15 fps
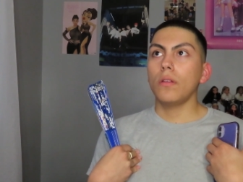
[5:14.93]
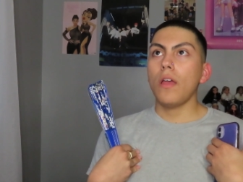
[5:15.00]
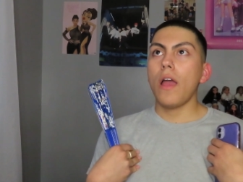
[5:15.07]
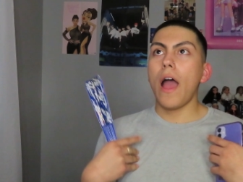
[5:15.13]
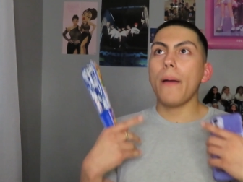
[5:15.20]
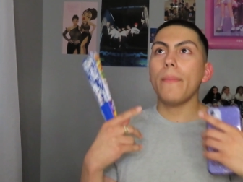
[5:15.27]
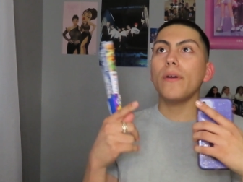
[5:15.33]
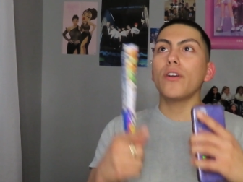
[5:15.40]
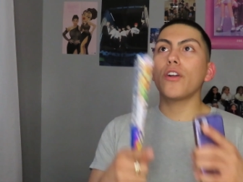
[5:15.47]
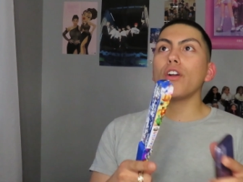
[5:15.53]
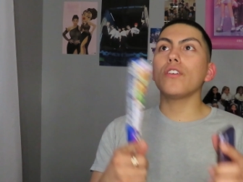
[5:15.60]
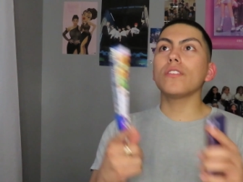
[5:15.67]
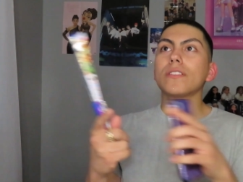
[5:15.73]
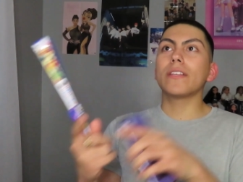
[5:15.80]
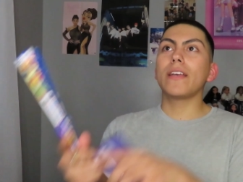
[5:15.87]
I'm a
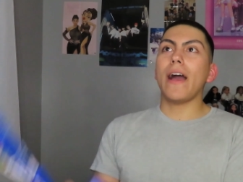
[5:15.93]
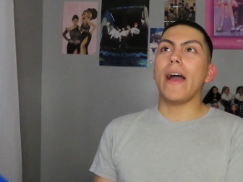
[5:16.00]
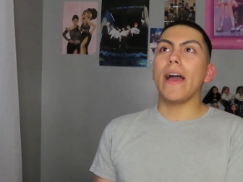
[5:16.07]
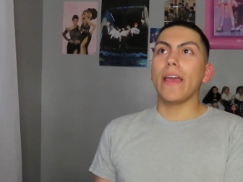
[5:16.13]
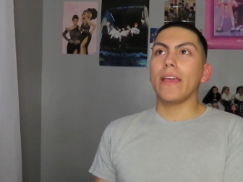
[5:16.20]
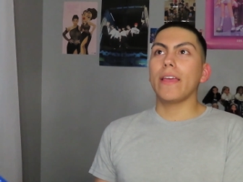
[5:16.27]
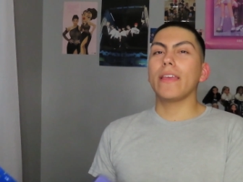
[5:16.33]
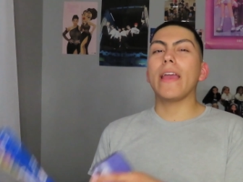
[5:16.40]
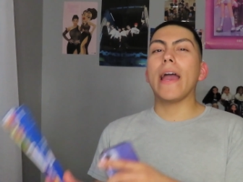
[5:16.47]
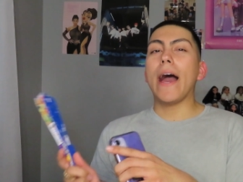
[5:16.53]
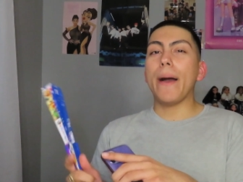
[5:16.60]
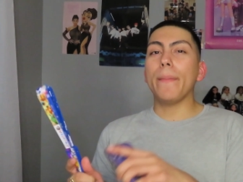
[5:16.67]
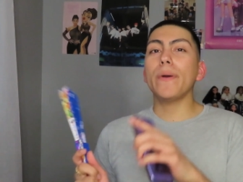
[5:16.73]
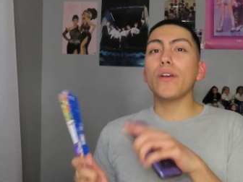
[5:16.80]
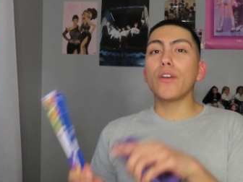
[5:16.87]
girl's guy.
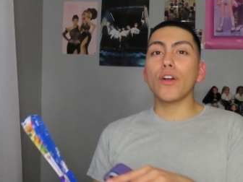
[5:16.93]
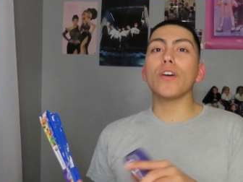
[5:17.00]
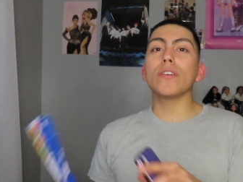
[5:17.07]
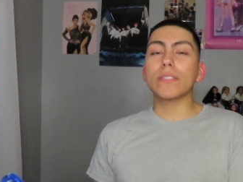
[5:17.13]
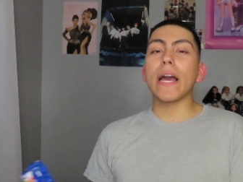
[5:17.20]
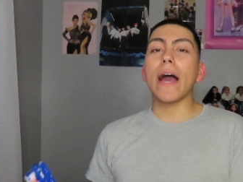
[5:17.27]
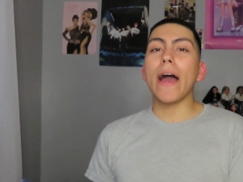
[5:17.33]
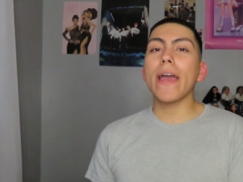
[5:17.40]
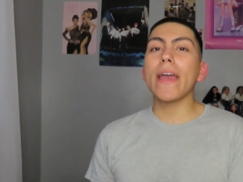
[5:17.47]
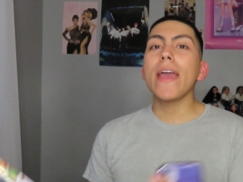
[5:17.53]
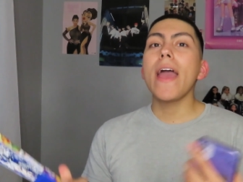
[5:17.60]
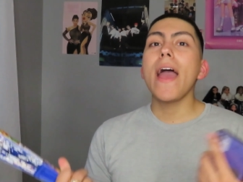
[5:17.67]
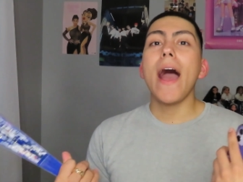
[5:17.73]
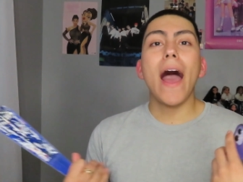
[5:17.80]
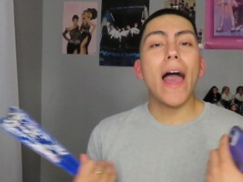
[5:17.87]
Yeah, I'm a girl's guy.
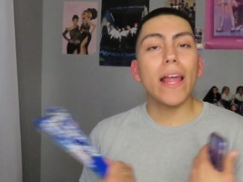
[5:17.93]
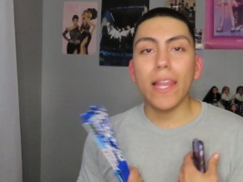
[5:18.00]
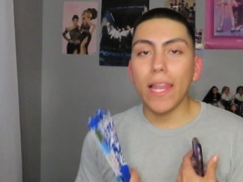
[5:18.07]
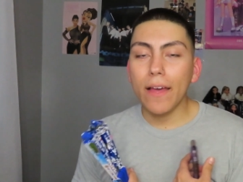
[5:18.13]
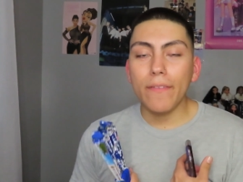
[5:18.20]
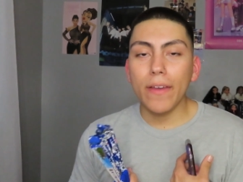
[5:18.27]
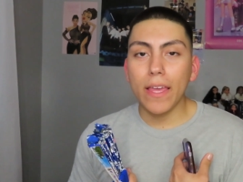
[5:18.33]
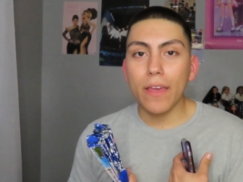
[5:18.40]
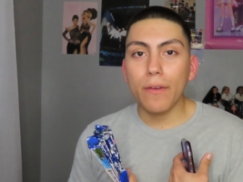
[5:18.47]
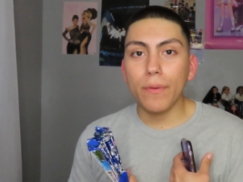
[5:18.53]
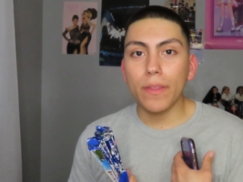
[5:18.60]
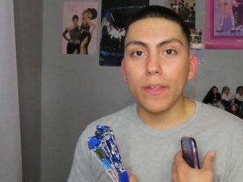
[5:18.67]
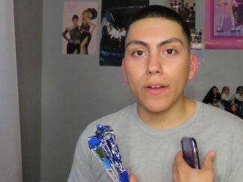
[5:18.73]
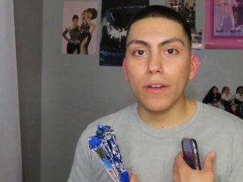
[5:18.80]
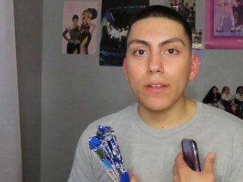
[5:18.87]
I love hanging
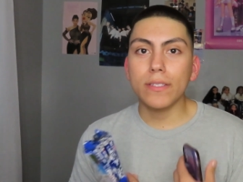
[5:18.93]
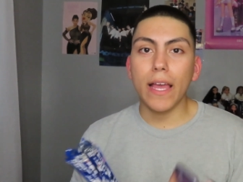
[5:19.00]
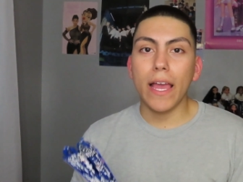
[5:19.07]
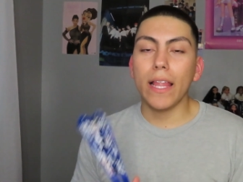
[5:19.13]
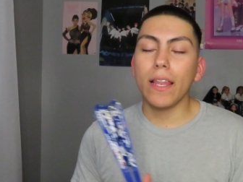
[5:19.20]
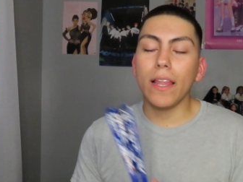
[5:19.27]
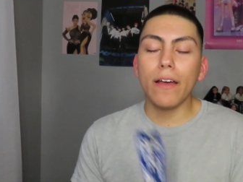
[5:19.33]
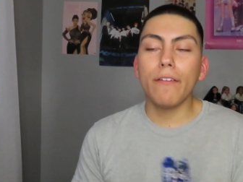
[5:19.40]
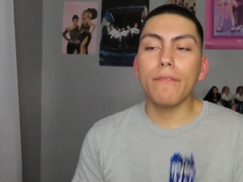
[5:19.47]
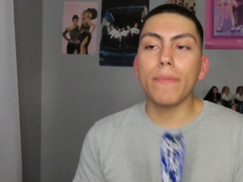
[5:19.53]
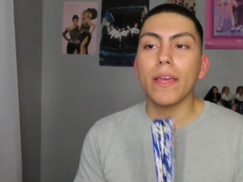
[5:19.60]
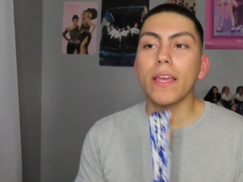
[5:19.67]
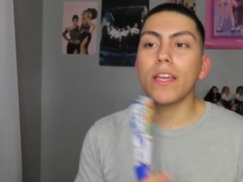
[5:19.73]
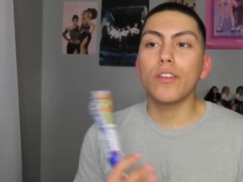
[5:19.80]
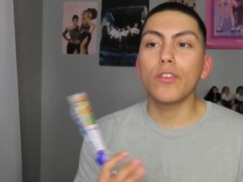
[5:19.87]
with girls. I love
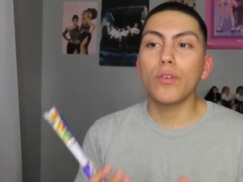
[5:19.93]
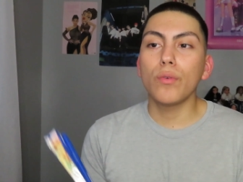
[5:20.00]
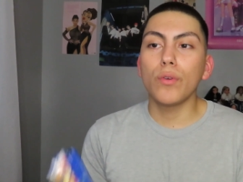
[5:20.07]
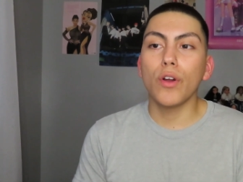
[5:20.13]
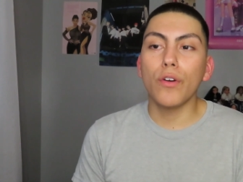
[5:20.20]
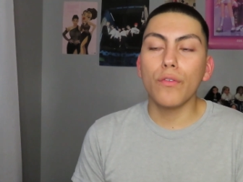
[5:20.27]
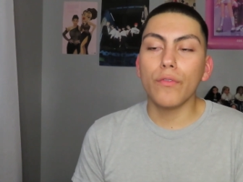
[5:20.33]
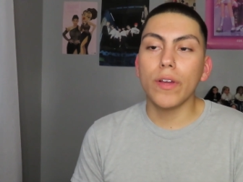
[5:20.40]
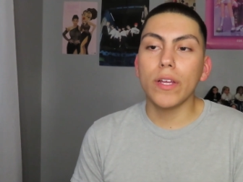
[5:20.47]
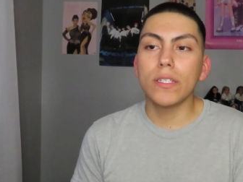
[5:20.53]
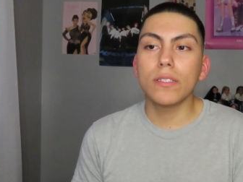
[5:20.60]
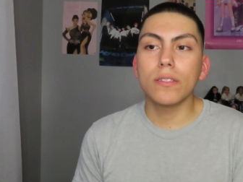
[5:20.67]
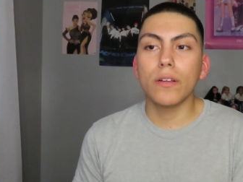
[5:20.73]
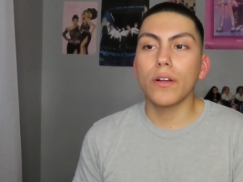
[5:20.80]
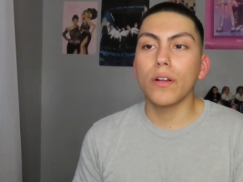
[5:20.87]
making new
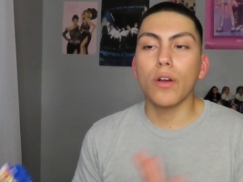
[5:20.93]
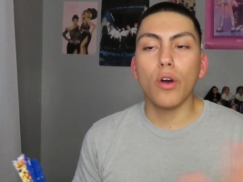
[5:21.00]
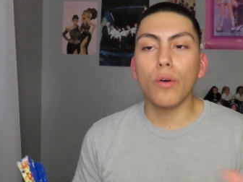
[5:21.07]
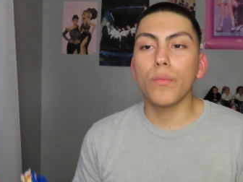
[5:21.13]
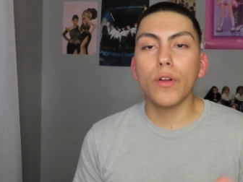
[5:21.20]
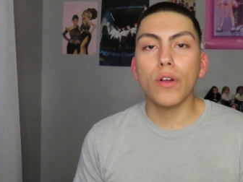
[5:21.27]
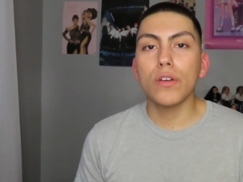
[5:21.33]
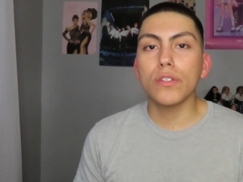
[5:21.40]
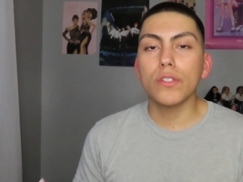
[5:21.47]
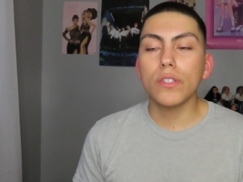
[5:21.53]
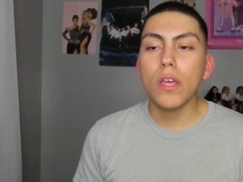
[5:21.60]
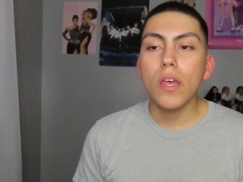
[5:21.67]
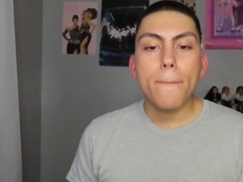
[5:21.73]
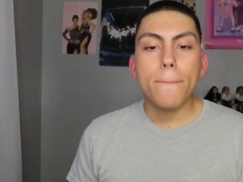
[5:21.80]
girlfriends or homegirls.